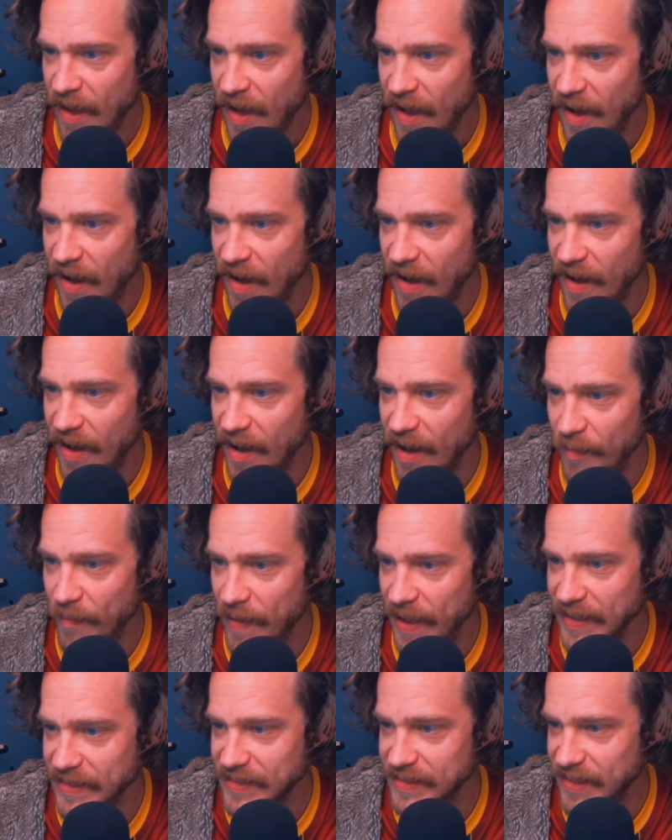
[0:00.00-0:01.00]

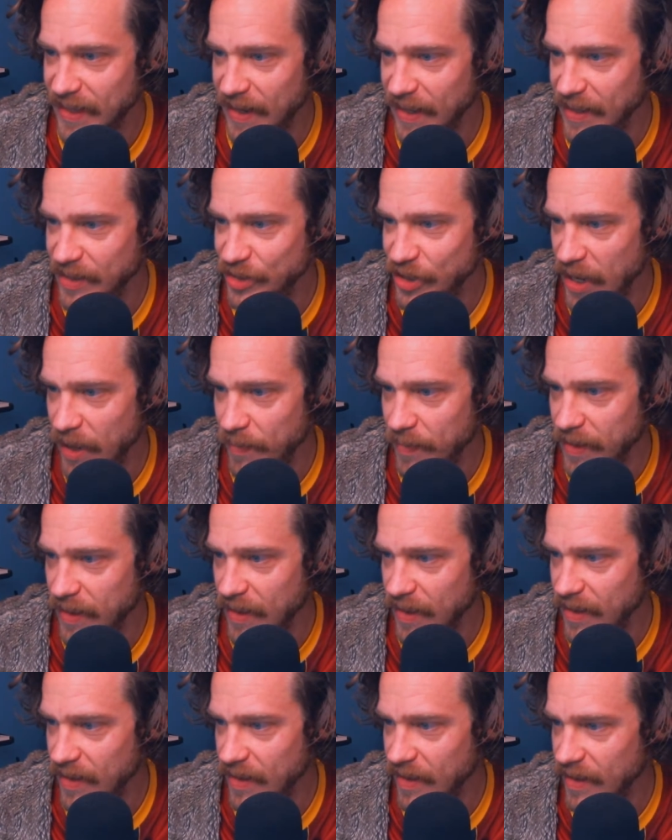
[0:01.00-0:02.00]
Man City
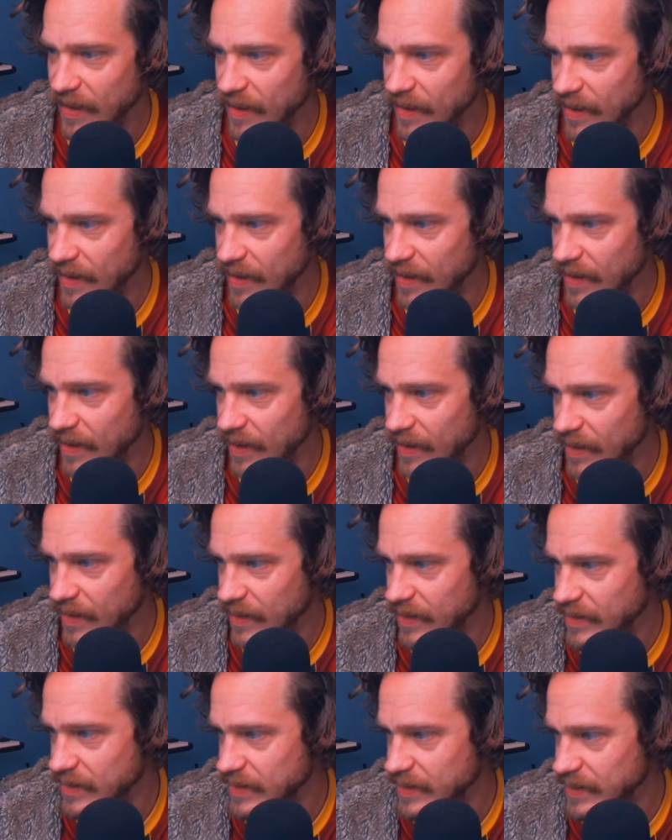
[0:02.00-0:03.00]

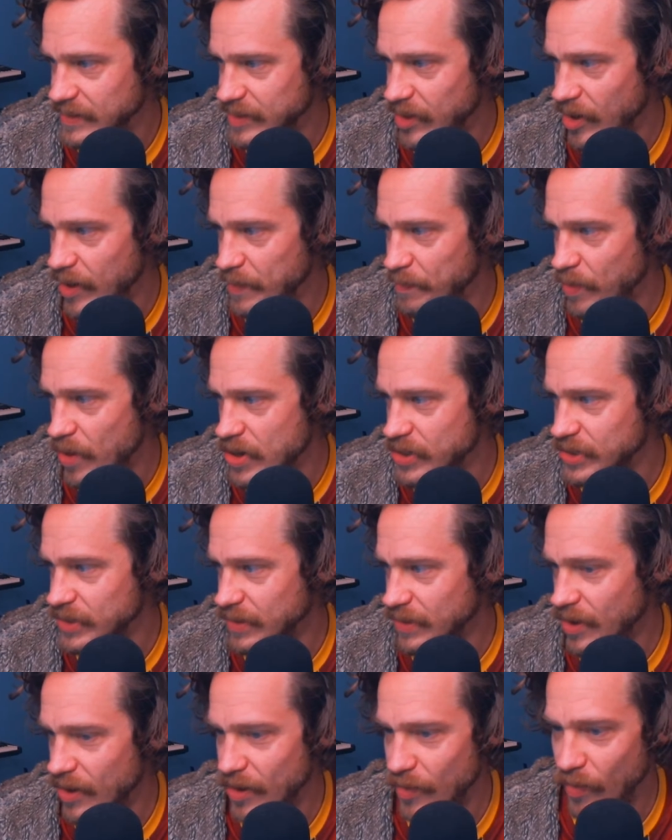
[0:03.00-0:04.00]
champions. Is there any
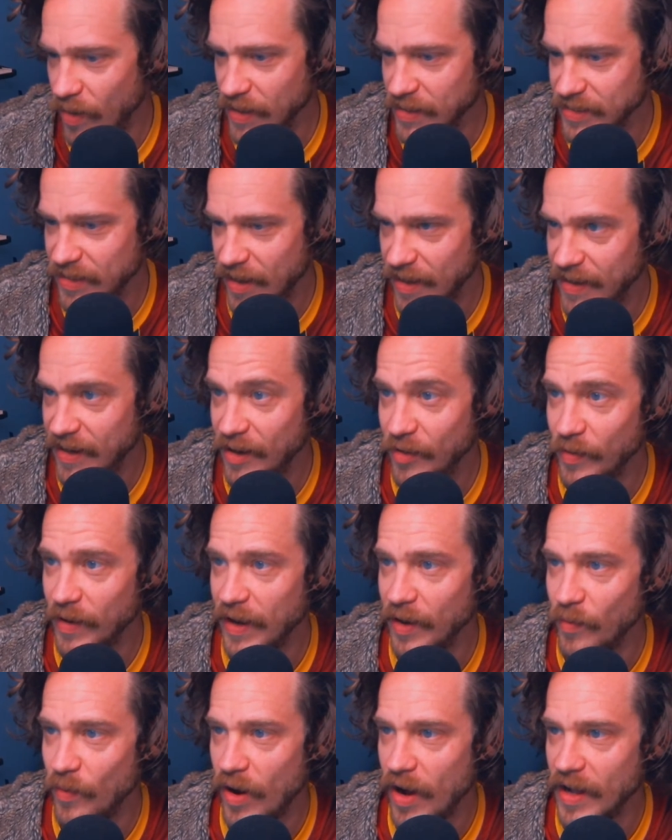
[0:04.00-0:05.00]
Barcelona ones on here we
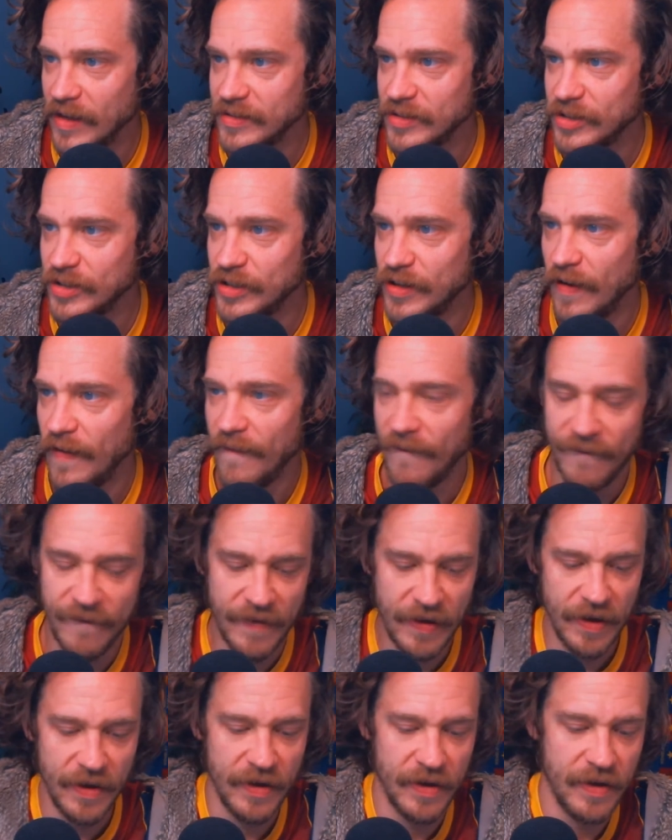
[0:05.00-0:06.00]
can watch?
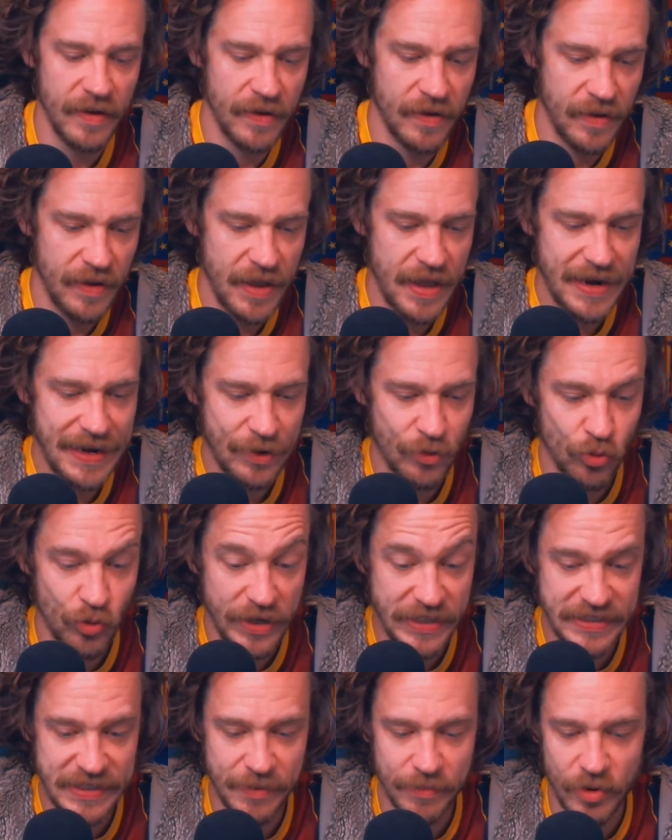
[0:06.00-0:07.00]
Any
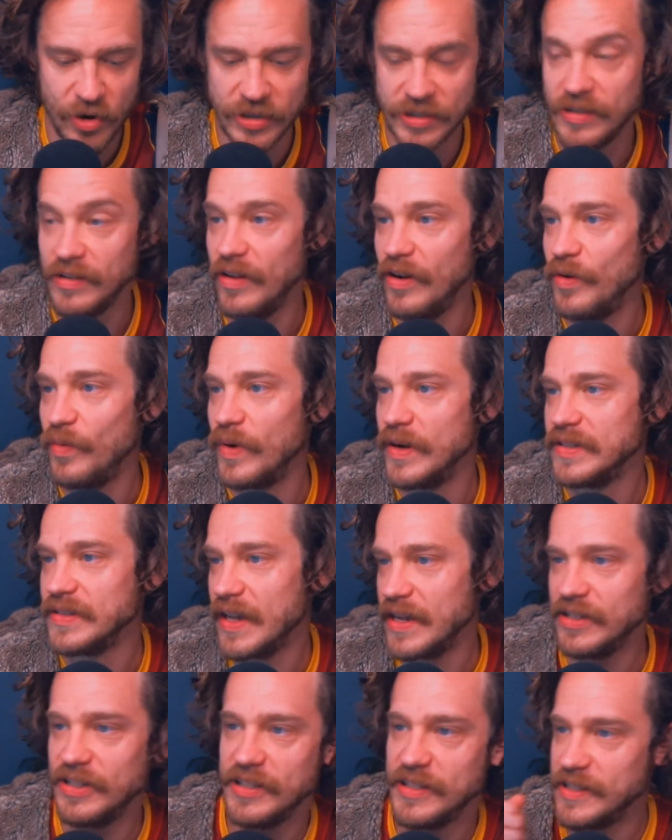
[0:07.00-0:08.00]
recent Barcelona ones,
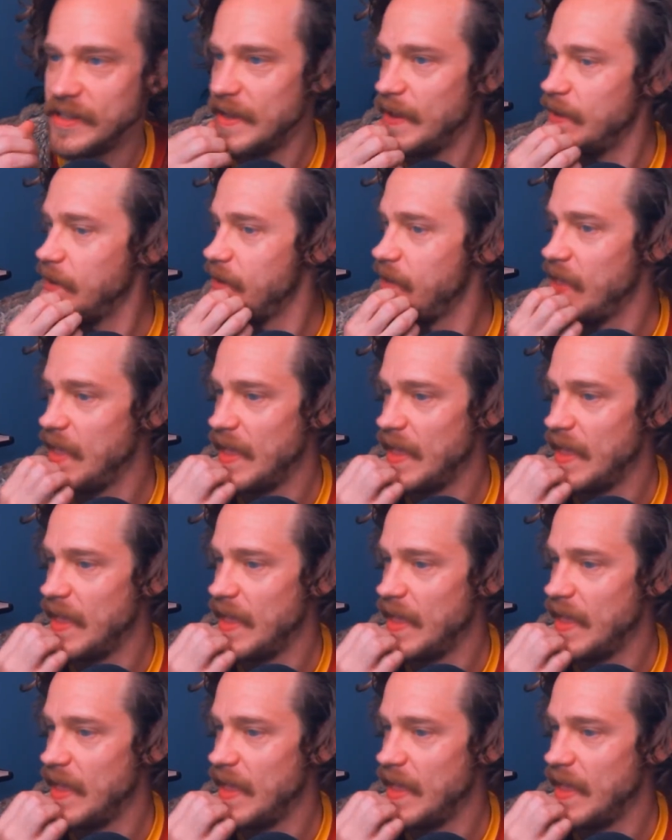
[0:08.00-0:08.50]
I should say?